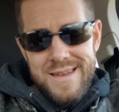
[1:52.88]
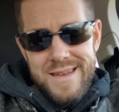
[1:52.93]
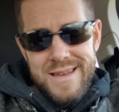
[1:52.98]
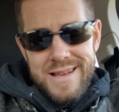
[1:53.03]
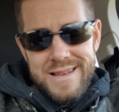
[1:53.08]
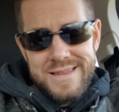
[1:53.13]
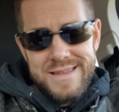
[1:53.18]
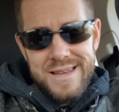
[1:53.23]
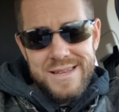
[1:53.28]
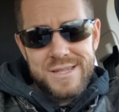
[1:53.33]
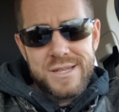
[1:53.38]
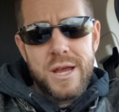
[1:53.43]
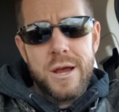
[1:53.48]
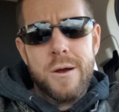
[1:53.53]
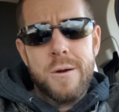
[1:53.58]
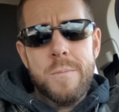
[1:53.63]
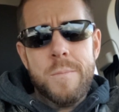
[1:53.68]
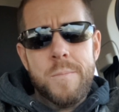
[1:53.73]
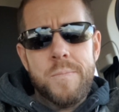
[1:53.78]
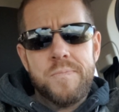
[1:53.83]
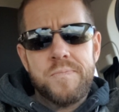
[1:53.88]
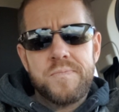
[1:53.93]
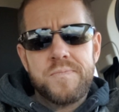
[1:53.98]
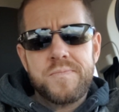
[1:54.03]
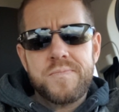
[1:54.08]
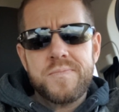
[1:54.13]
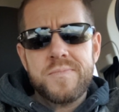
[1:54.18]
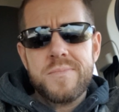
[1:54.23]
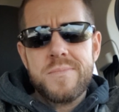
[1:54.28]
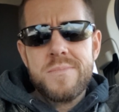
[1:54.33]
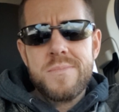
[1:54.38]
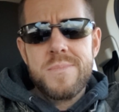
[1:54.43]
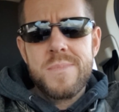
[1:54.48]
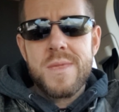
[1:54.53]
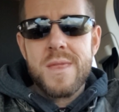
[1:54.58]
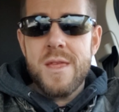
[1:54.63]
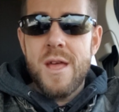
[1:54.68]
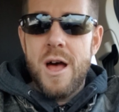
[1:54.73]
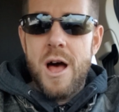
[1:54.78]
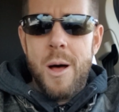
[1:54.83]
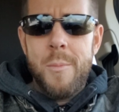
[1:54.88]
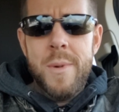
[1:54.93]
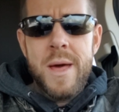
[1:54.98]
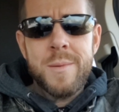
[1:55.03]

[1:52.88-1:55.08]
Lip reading: He says here, I'll